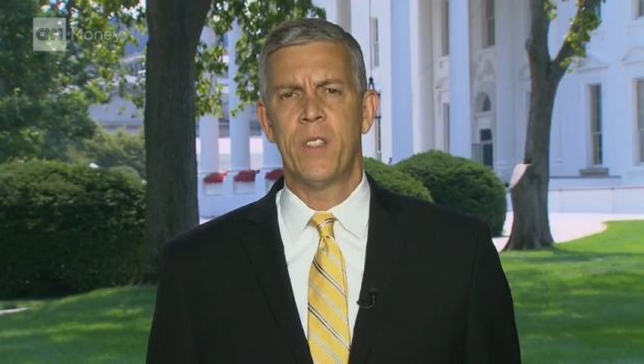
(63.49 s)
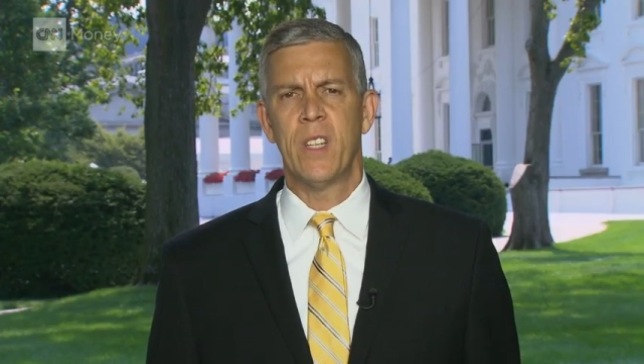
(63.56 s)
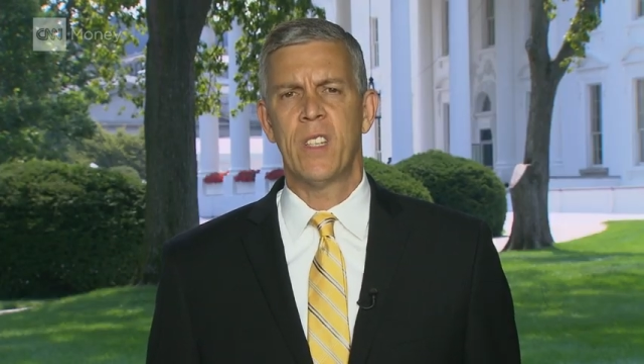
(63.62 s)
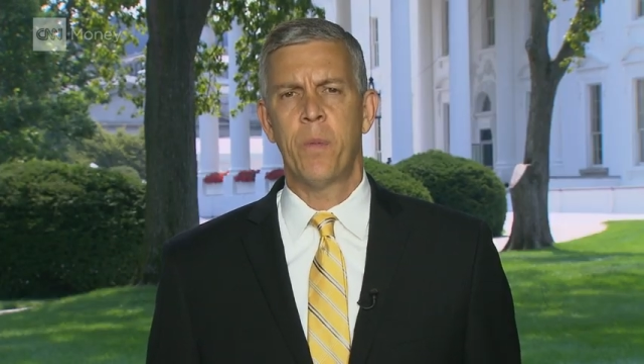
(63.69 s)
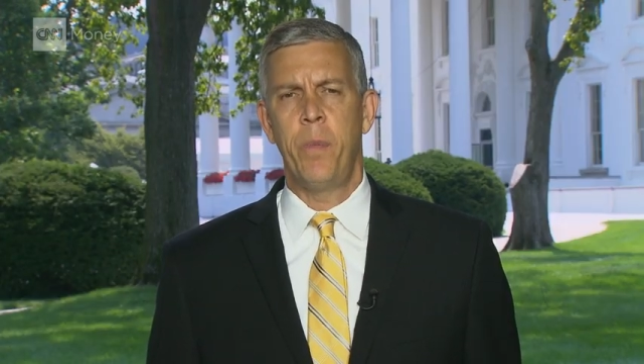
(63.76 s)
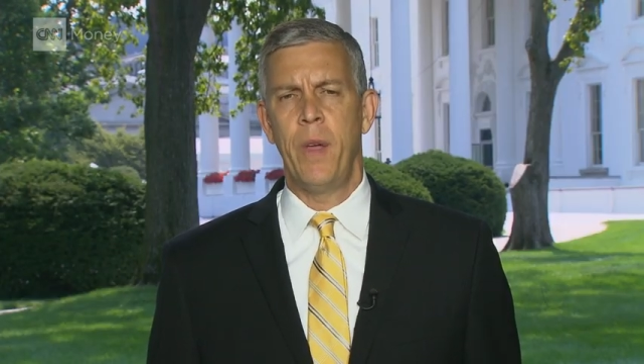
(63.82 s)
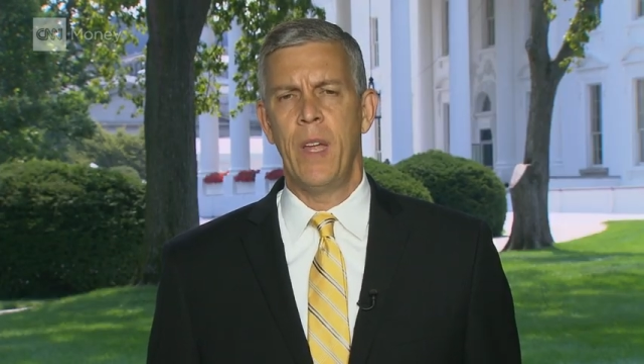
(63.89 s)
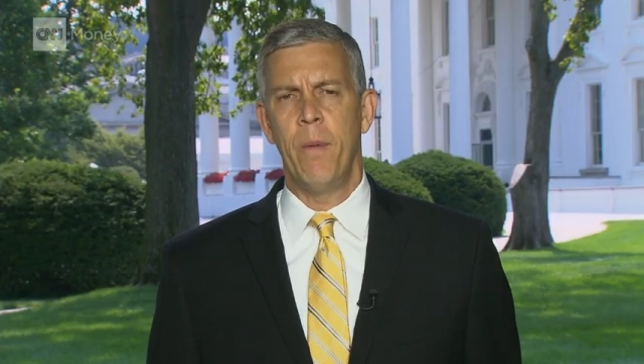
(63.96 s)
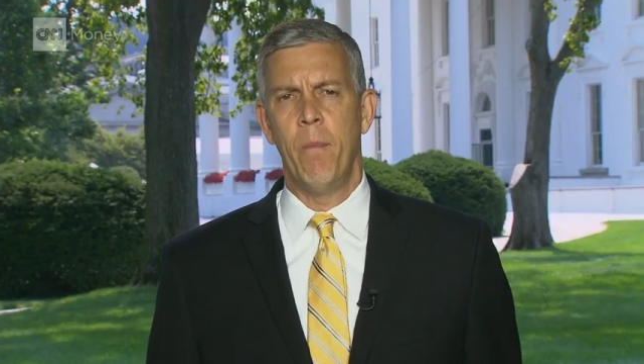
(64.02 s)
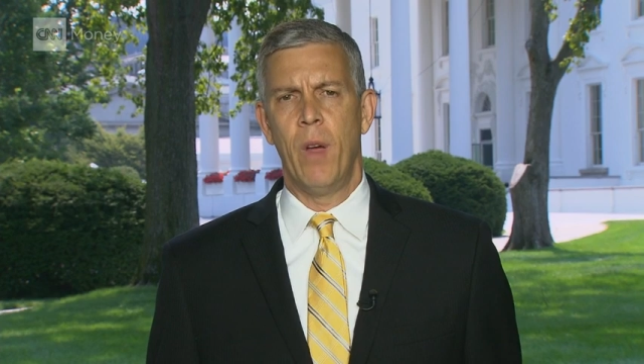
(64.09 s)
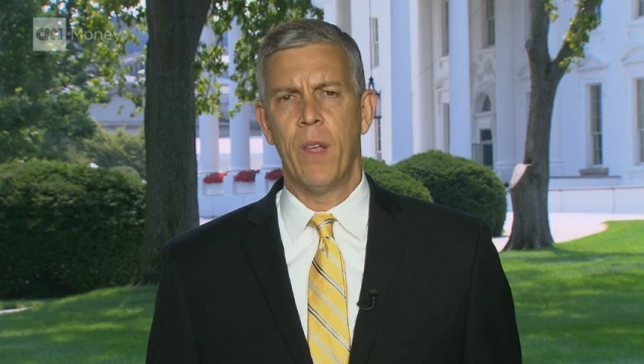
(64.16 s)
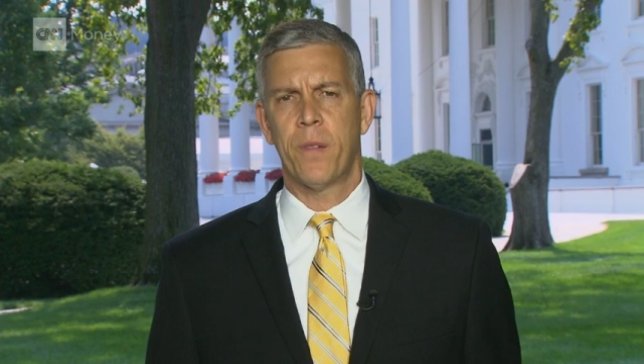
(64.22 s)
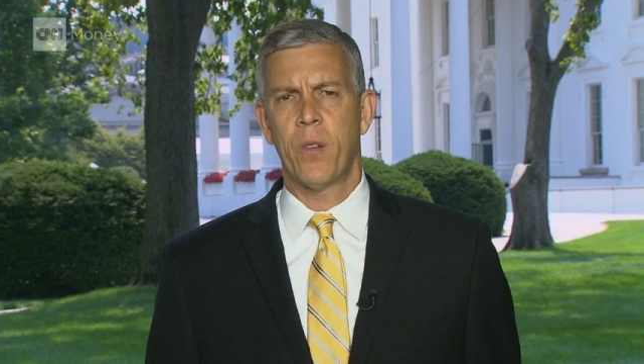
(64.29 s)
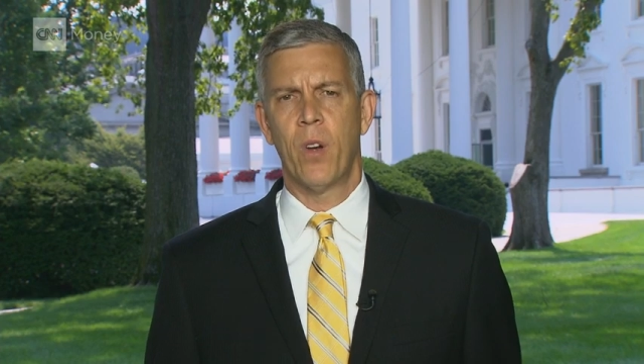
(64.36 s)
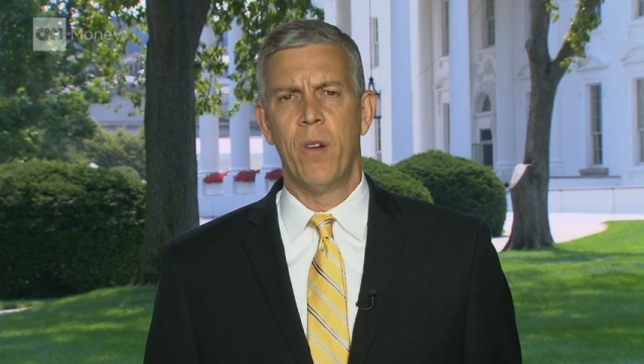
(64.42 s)
just been
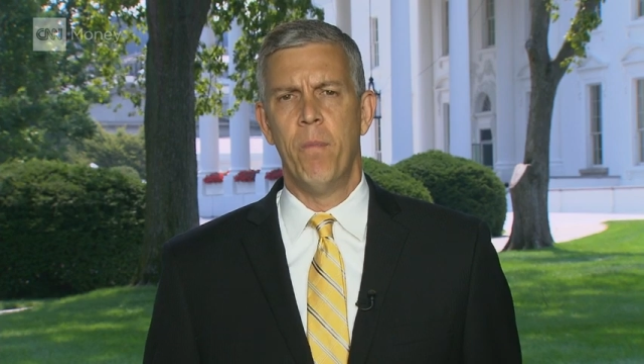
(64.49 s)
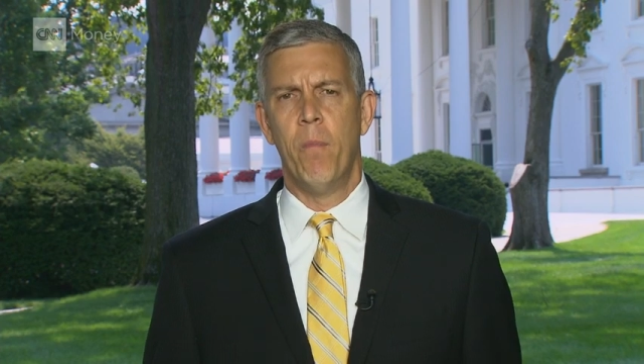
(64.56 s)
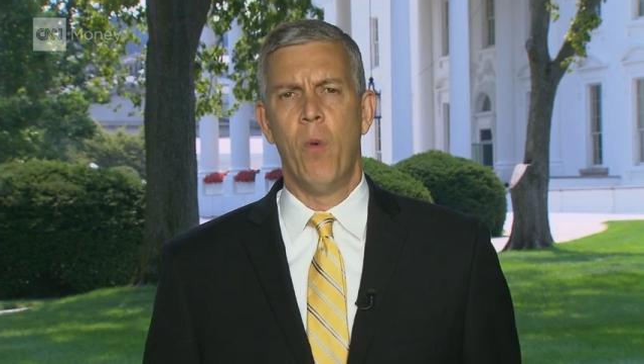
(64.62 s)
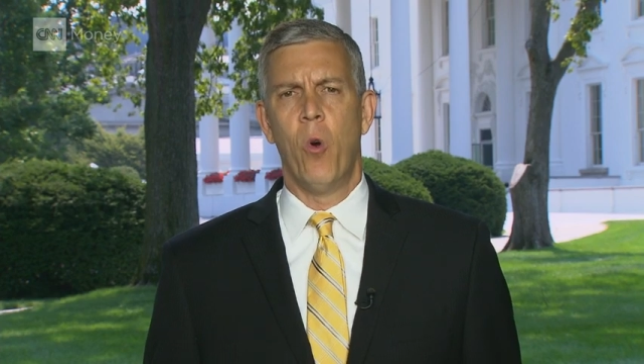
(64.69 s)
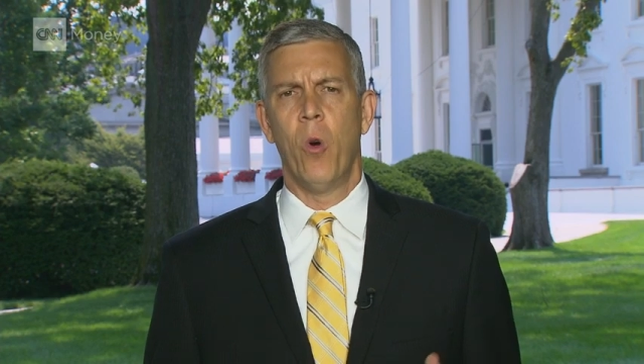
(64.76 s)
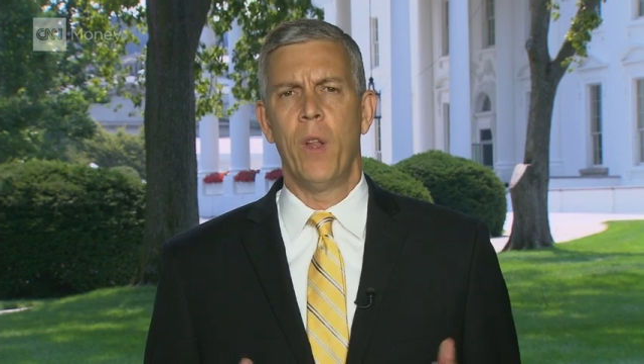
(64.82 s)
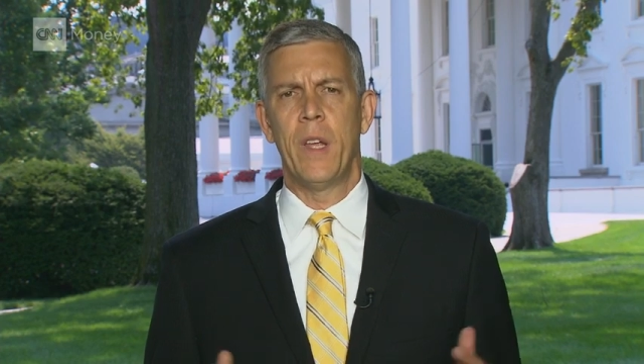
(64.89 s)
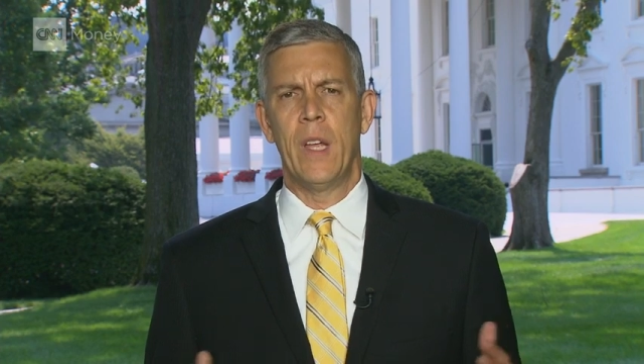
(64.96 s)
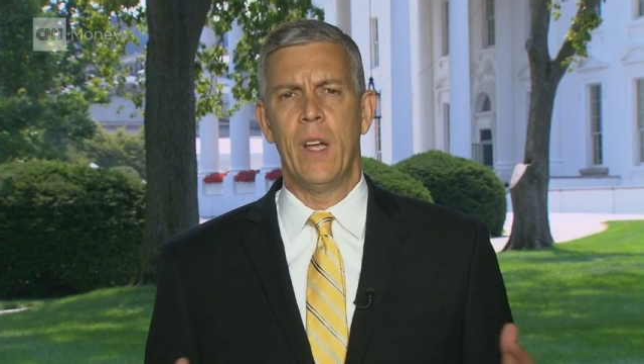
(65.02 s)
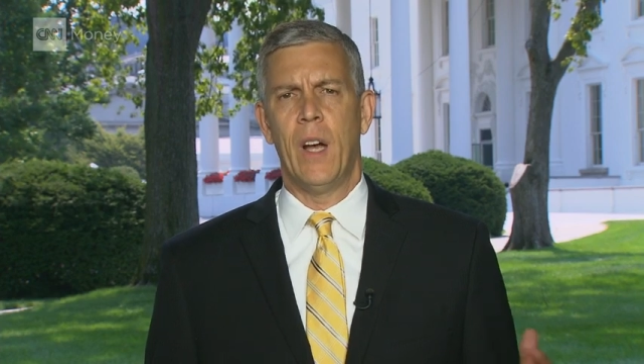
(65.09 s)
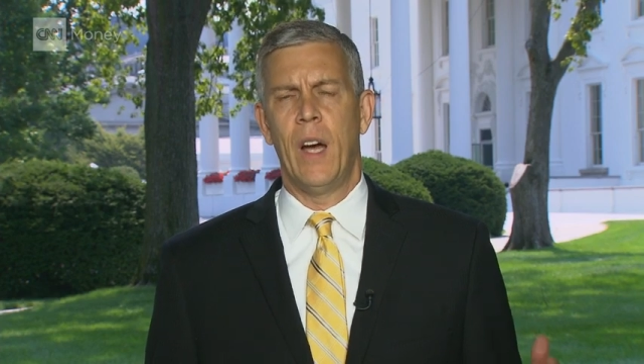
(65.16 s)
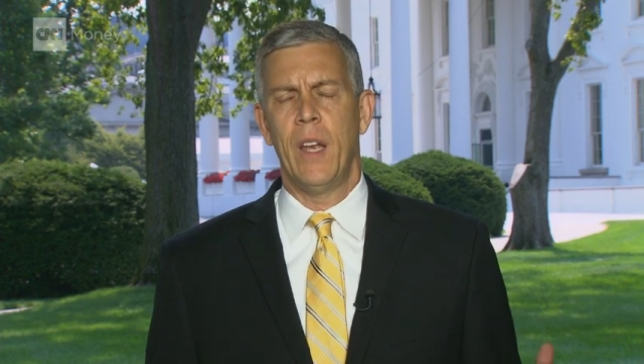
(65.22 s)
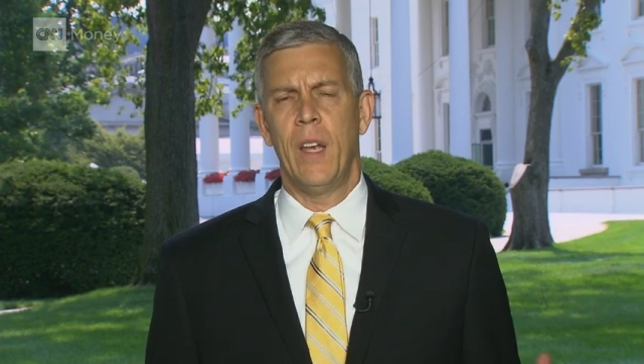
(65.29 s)
sort of morally